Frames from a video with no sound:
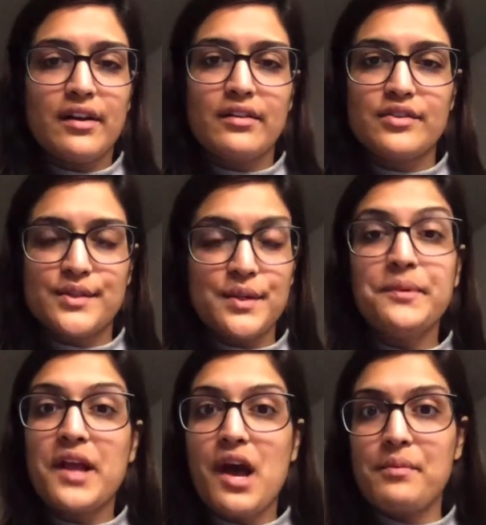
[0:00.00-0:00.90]
are just so
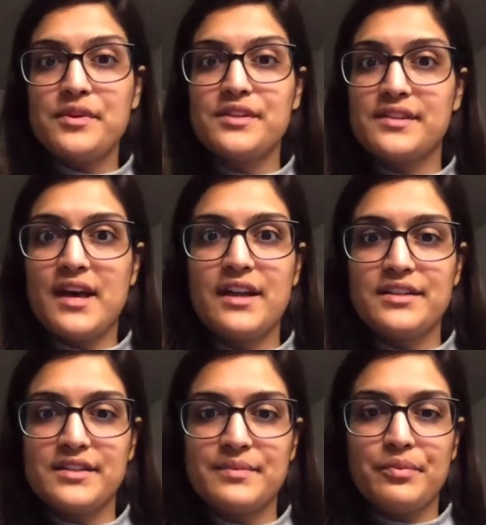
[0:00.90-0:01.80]
many options that
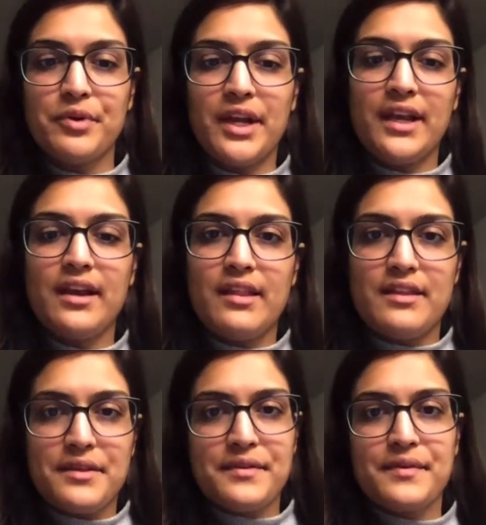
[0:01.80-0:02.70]
just bring
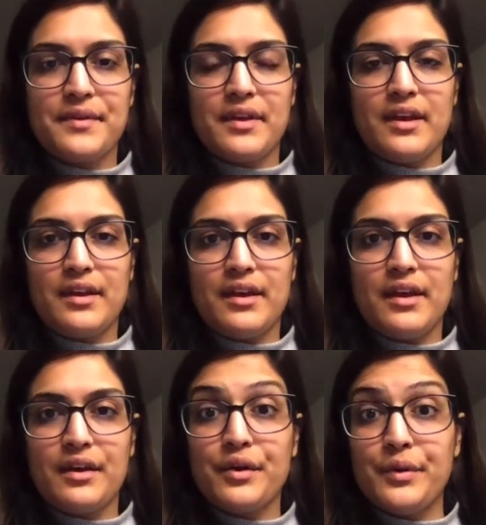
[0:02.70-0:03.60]
this
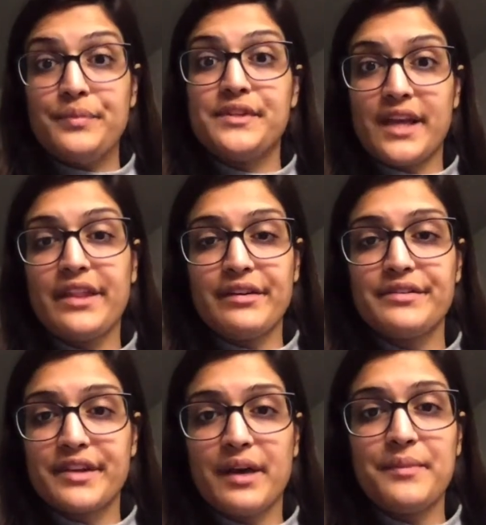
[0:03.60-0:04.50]
group together
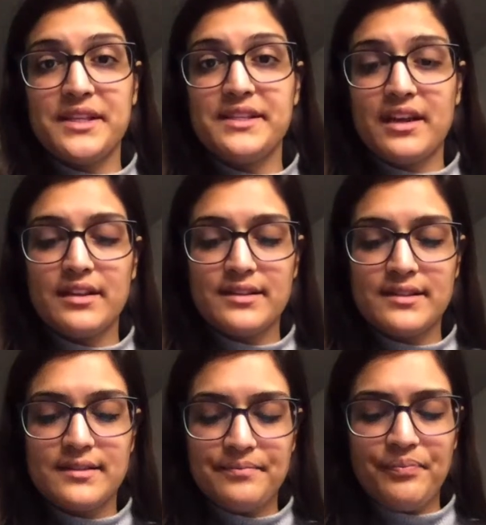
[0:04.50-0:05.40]
to come and
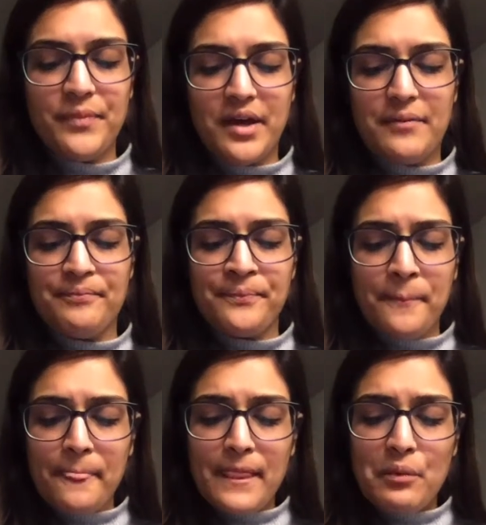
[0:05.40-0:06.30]
dance.
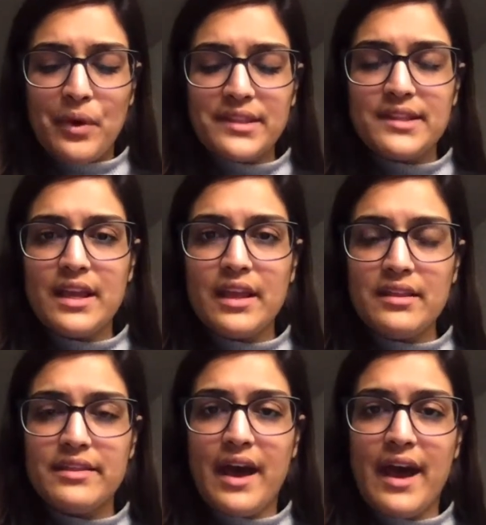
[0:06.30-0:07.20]
One thing
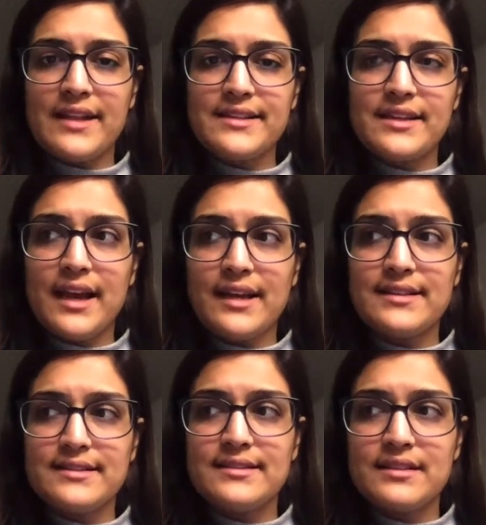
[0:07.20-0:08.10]
that,
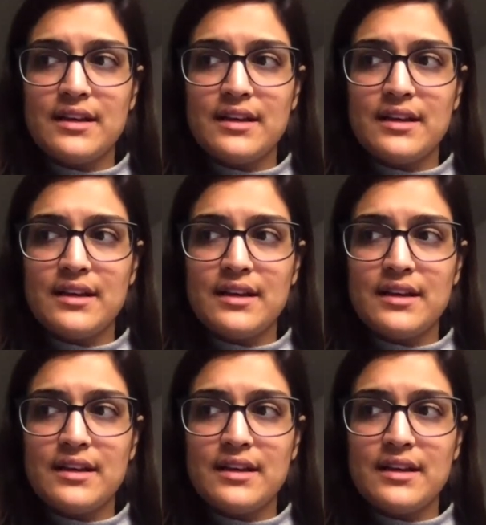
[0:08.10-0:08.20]
as